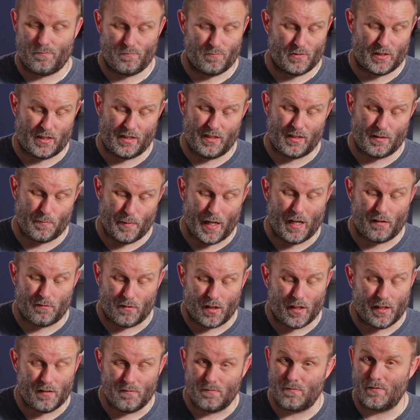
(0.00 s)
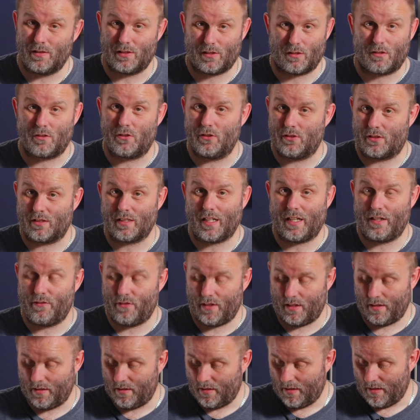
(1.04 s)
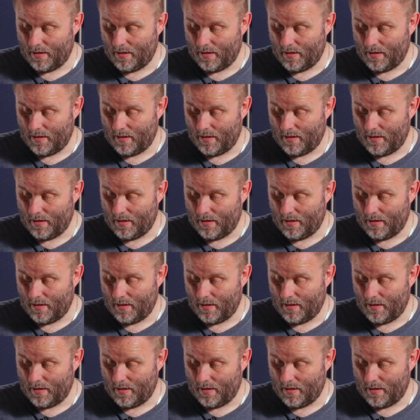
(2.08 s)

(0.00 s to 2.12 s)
which is about right. It's a good saving.